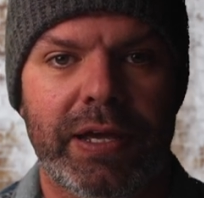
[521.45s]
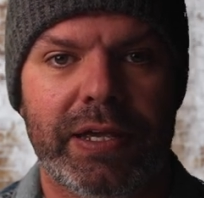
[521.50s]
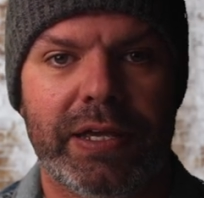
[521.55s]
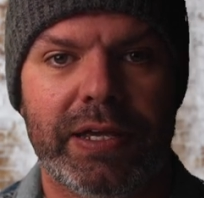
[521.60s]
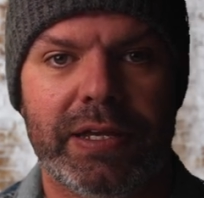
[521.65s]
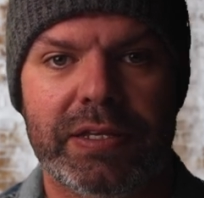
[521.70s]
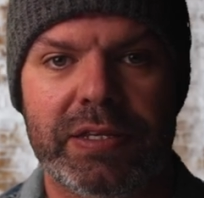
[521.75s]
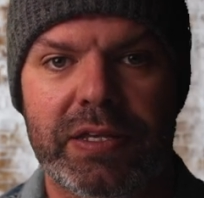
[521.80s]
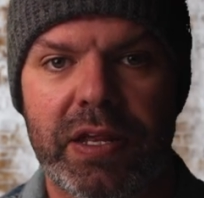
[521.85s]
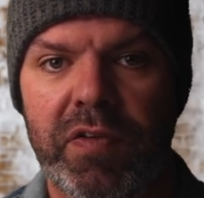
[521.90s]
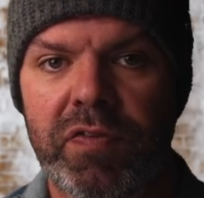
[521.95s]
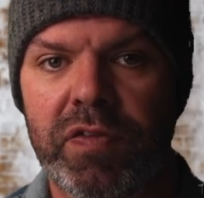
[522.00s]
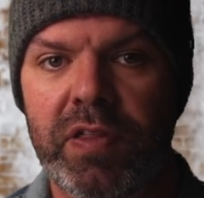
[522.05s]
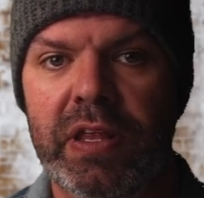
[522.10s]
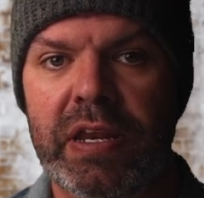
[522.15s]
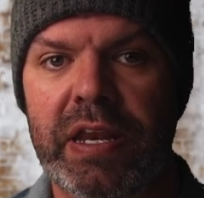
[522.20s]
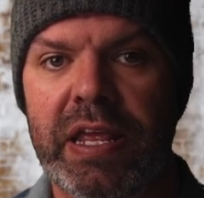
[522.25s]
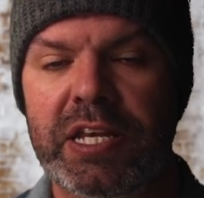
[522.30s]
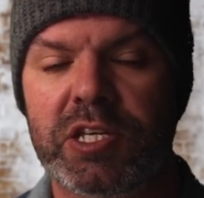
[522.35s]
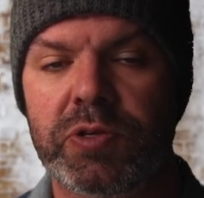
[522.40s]
you
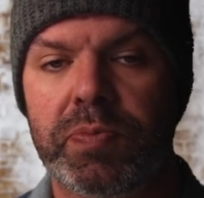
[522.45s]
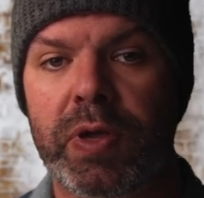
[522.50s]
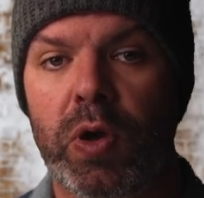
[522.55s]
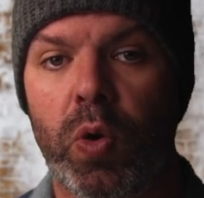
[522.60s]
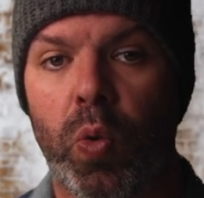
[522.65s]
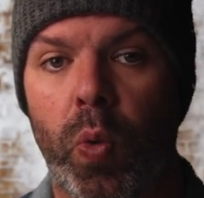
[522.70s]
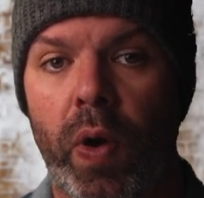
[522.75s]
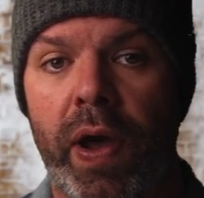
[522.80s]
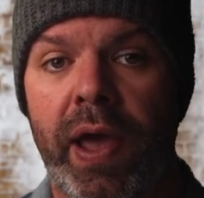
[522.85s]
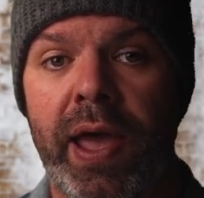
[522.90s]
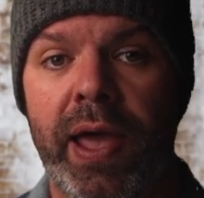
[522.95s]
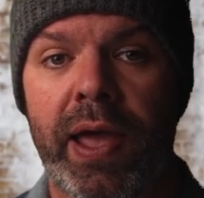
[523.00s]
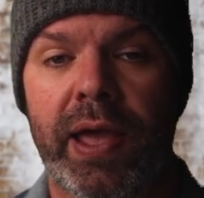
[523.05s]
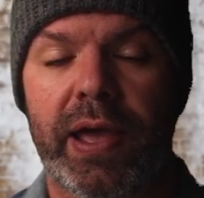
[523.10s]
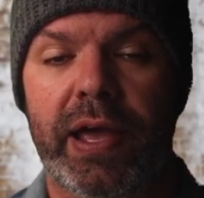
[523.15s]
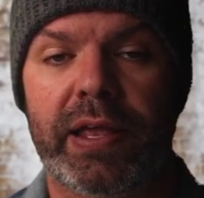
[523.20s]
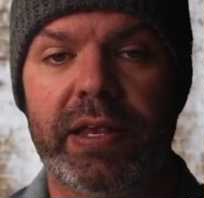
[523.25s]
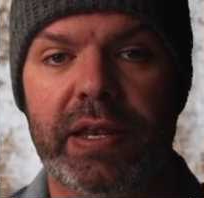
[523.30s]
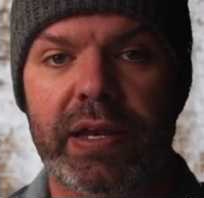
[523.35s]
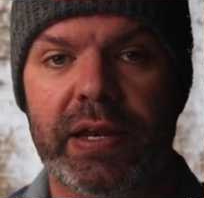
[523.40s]
definitely need to be aware
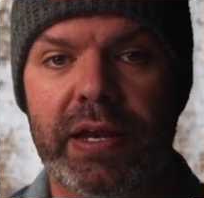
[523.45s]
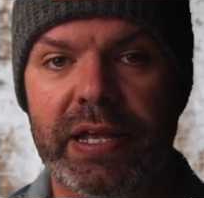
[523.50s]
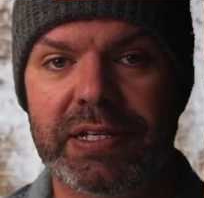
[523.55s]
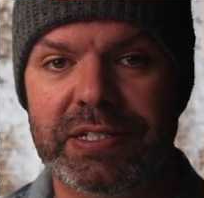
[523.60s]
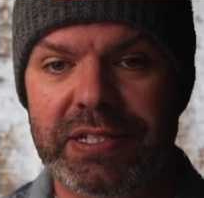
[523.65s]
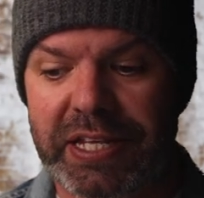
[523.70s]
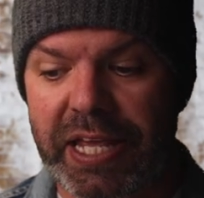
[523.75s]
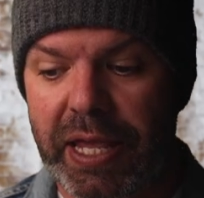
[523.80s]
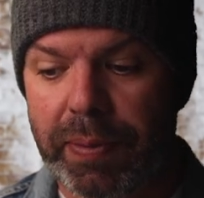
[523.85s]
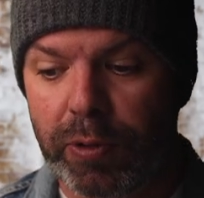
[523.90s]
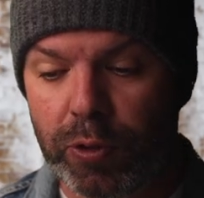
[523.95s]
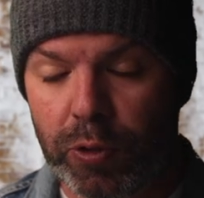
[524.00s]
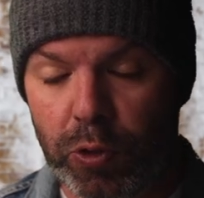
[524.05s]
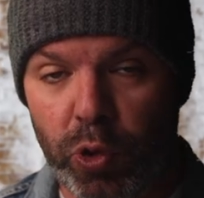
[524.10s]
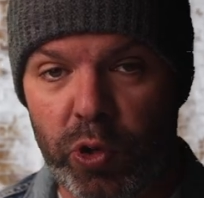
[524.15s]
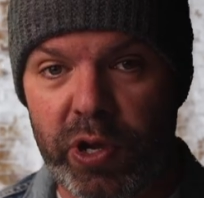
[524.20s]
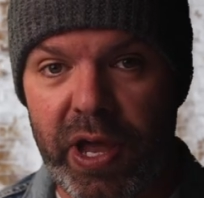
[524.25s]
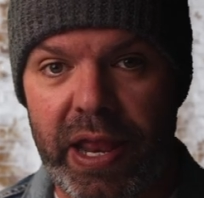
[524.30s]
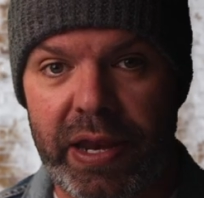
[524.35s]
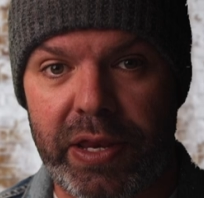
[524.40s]
and you need to keep a
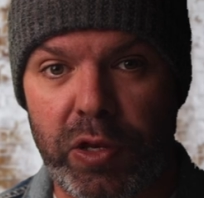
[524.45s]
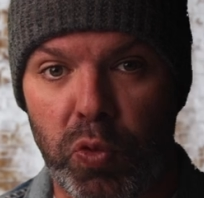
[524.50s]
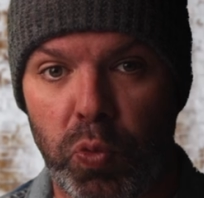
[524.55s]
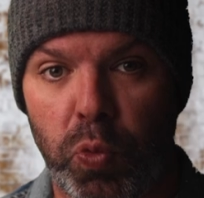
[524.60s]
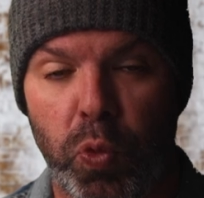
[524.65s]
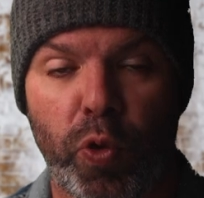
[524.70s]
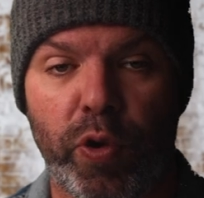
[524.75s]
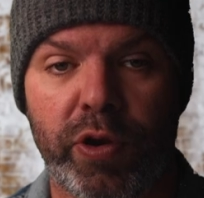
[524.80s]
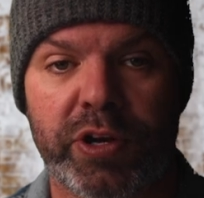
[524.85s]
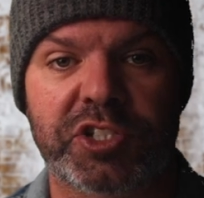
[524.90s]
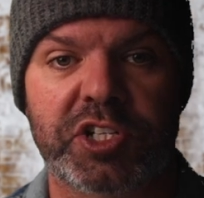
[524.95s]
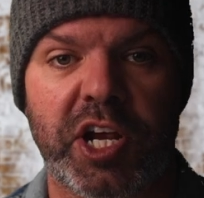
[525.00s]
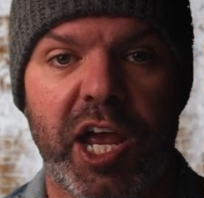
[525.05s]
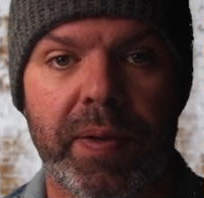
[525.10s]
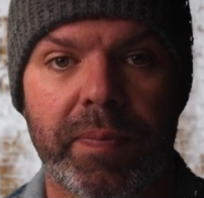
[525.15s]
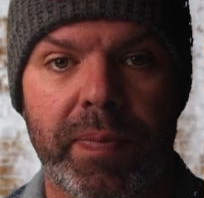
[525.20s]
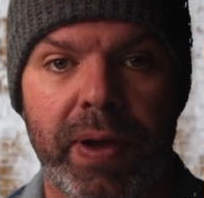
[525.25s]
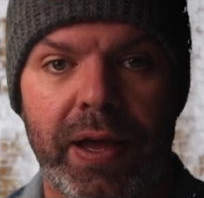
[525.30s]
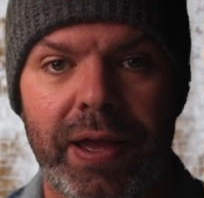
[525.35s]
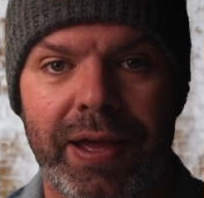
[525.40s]
lookout in your water
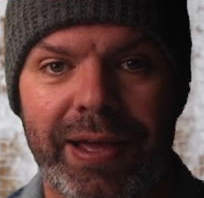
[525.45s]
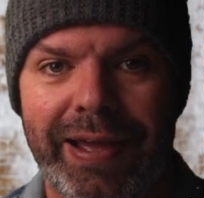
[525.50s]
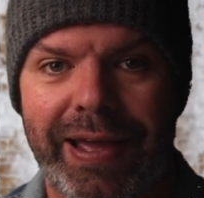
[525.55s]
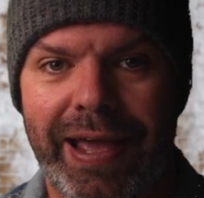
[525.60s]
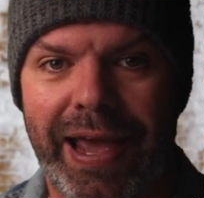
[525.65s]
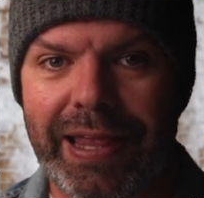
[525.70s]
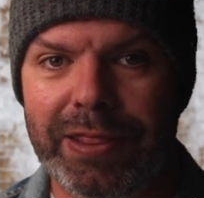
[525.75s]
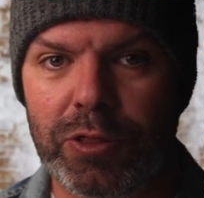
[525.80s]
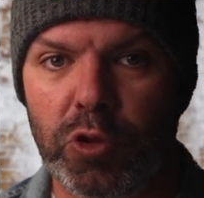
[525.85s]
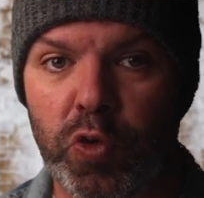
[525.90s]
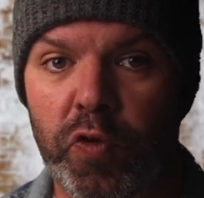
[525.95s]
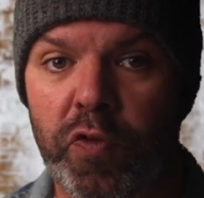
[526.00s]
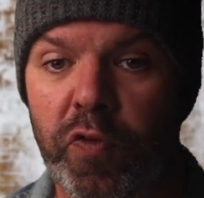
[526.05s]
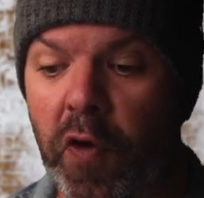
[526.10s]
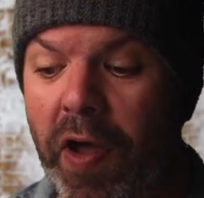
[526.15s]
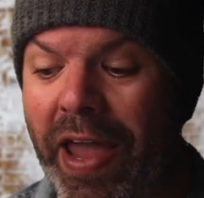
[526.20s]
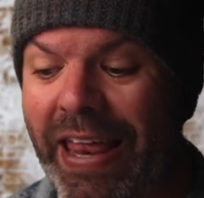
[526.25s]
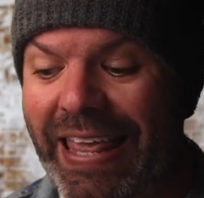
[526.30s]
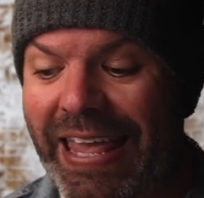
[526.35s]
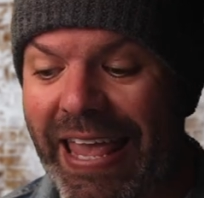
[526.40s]
chamber and look
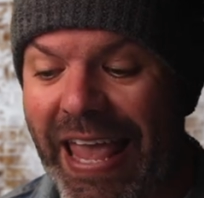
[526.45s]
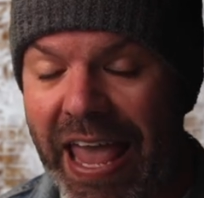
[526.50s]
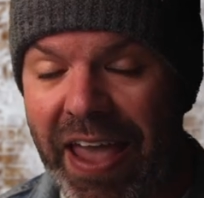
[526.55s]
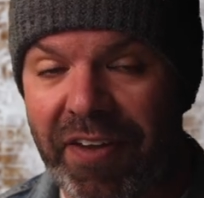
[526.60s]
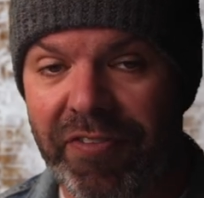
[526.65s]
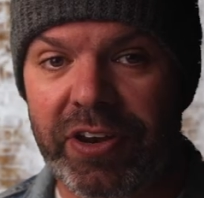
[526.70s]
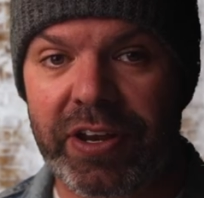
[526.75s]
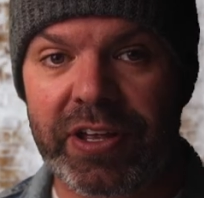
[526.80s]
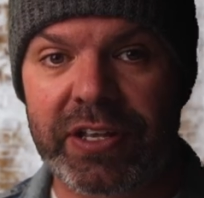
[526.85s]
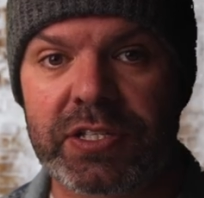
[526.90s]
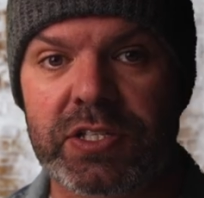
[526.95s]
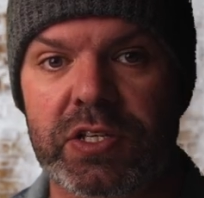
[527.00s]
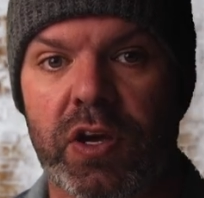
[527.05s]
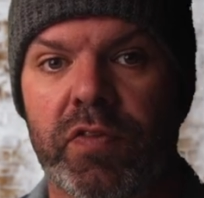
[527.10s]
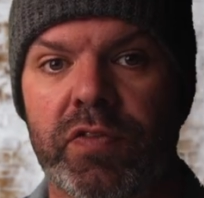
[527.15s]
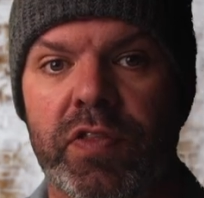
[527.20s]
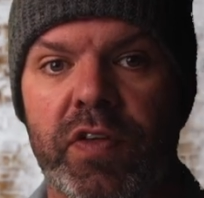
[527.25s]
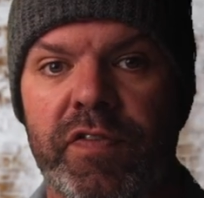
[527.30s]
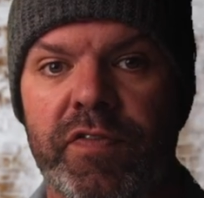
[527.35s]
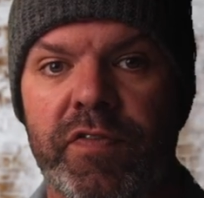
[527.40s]
for any evidence
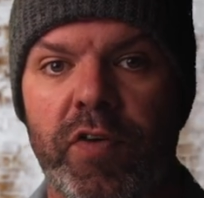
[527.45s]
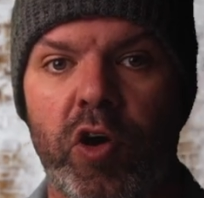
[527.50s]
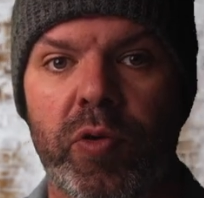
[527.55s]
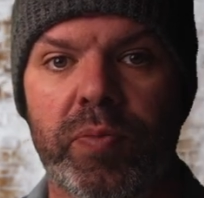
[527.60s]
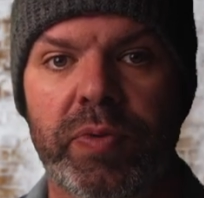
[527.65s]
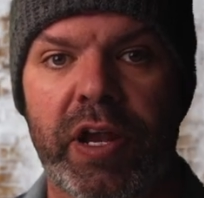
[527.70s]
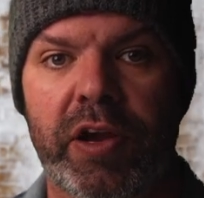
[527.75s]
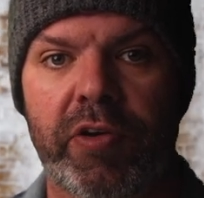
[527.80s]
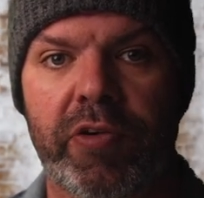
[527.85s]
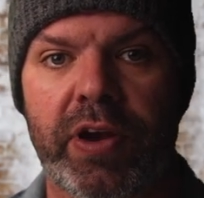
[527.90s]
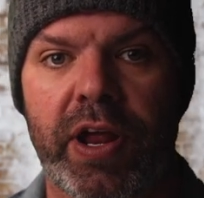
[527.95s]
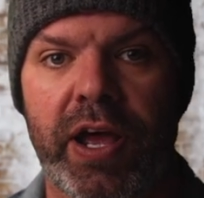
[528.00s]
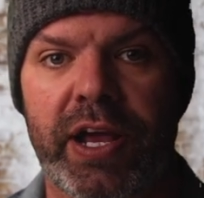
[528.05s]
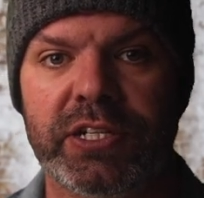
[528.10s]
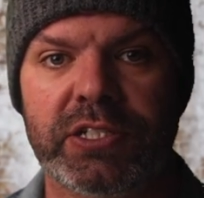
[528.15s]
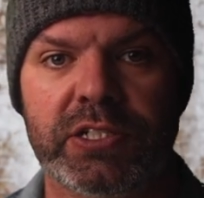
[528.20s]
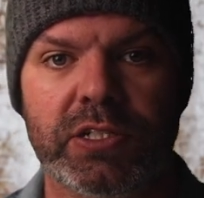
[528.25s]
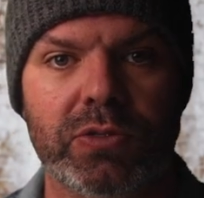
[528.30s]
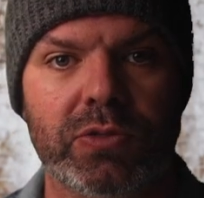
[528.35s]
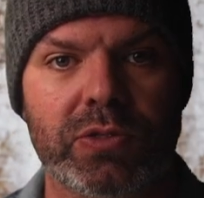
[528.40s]
of the foam degradation.